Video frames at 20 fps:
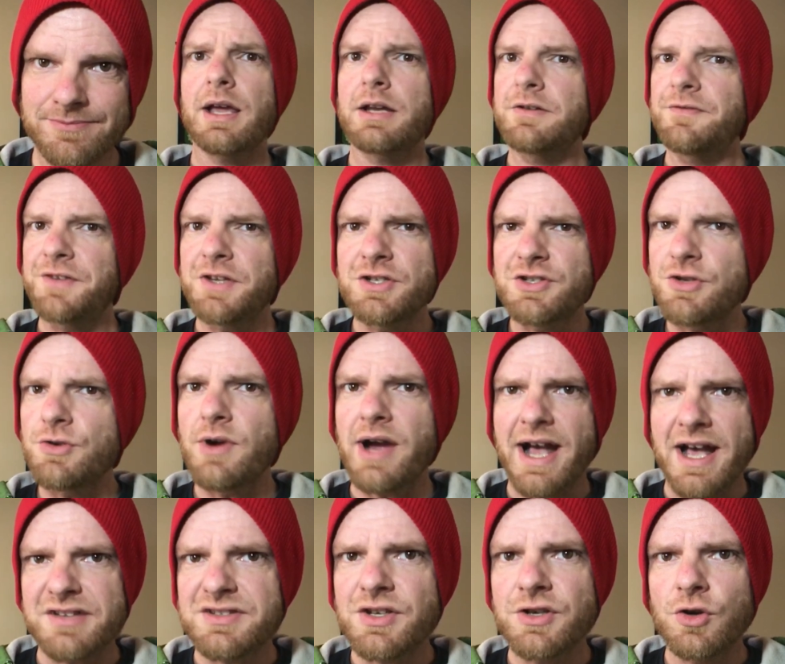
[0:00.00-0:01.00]
And if you do
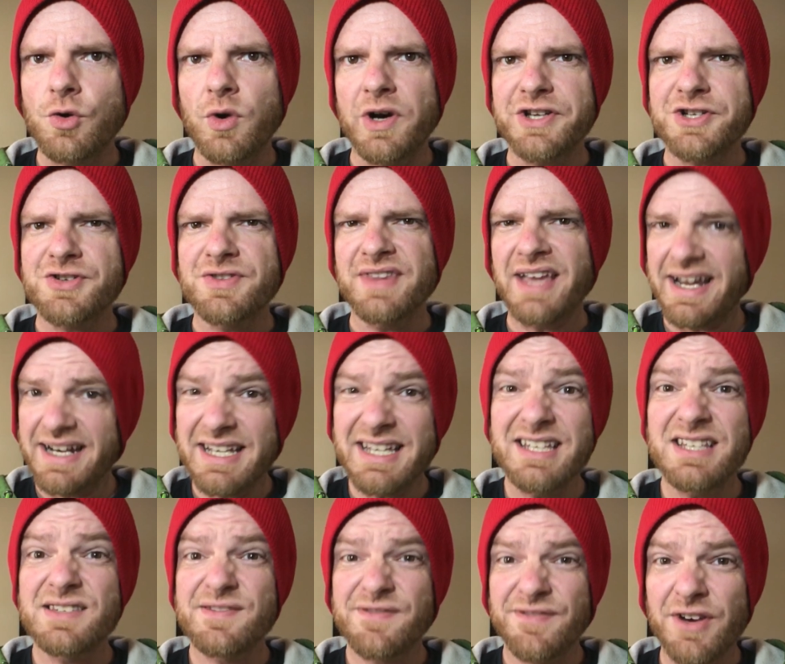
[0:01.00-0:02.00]
ask a question that
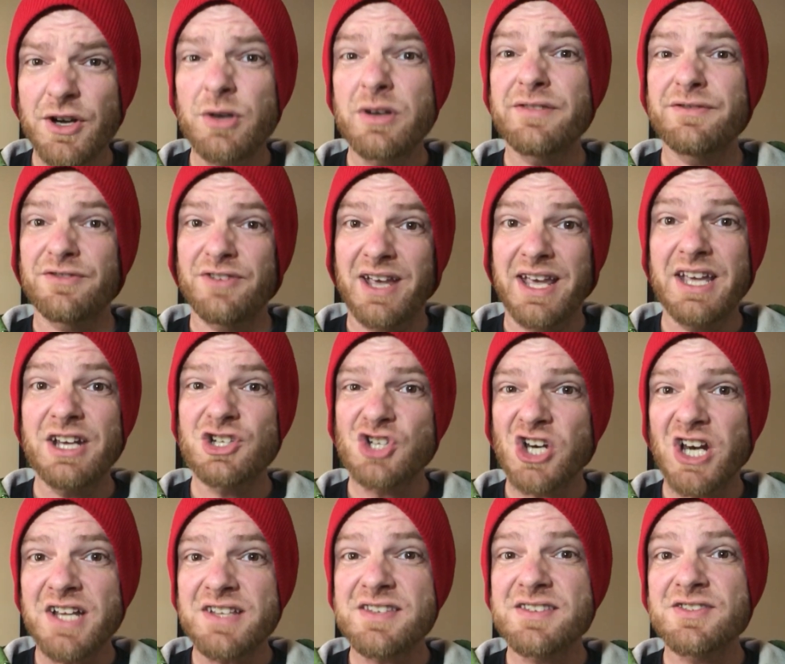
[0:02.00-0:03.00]
is very vague,
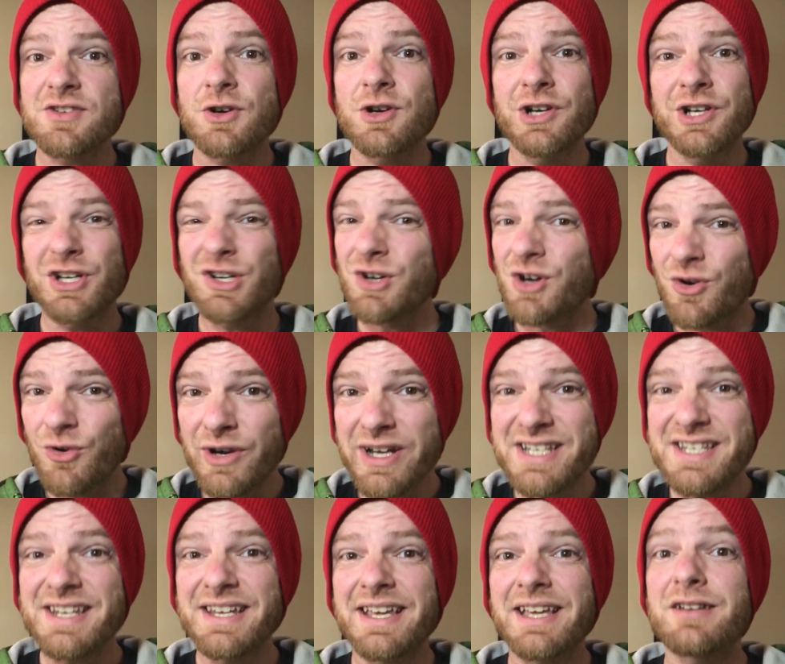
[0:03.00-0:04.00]
chances are you're
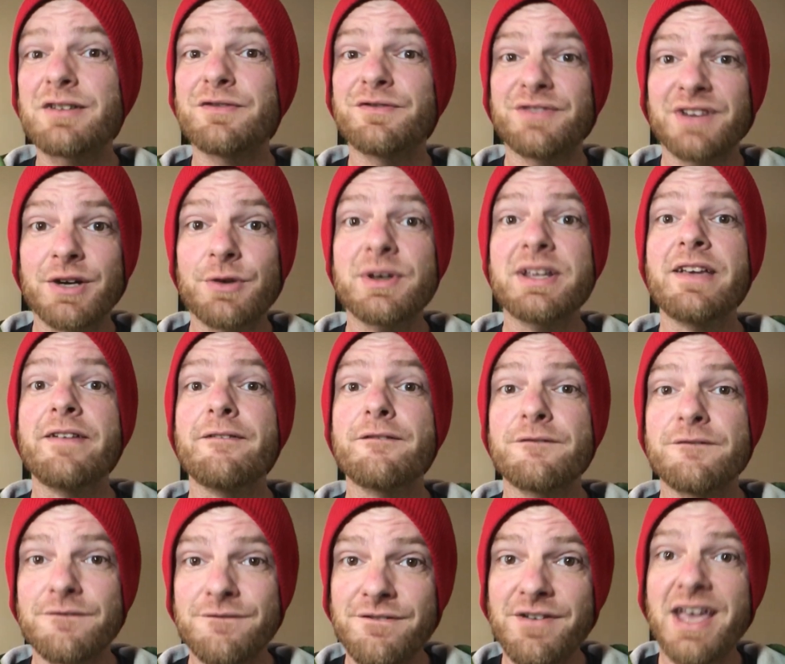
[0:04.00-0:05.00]
going to get a very
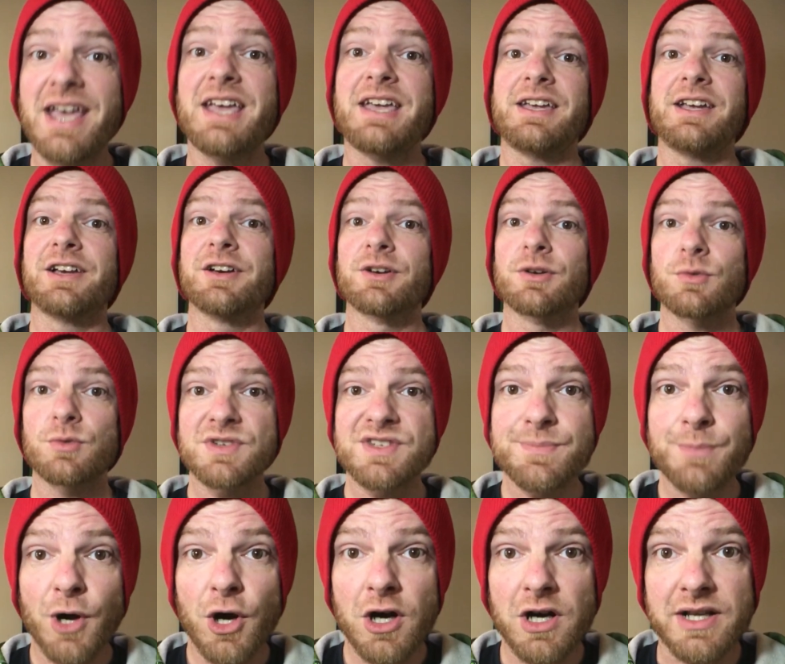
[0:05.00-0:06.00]
vague
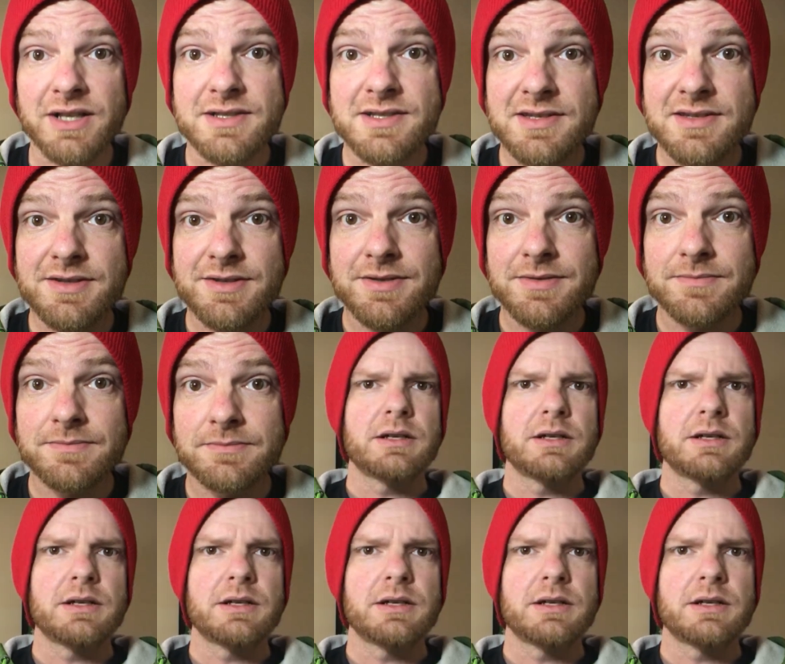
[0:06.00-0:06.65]
response.